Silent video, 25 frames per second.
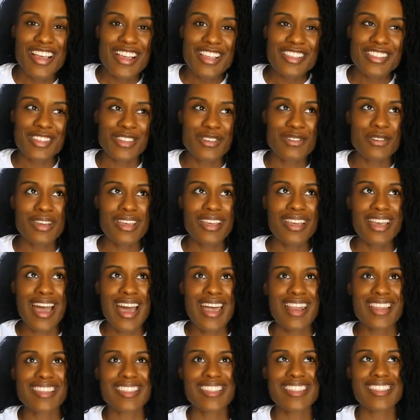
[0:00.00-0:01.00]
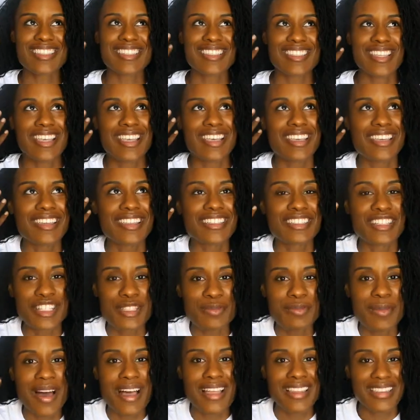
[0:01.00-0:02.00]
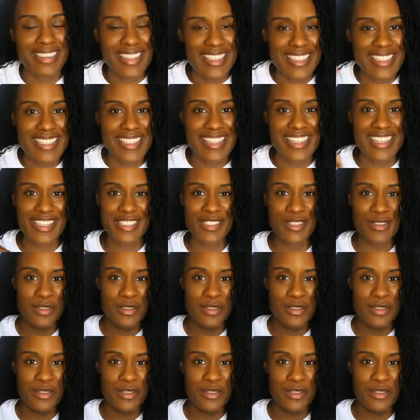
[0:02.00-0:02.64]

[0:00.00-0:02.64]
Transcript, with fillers: So you can kind of see, just by listening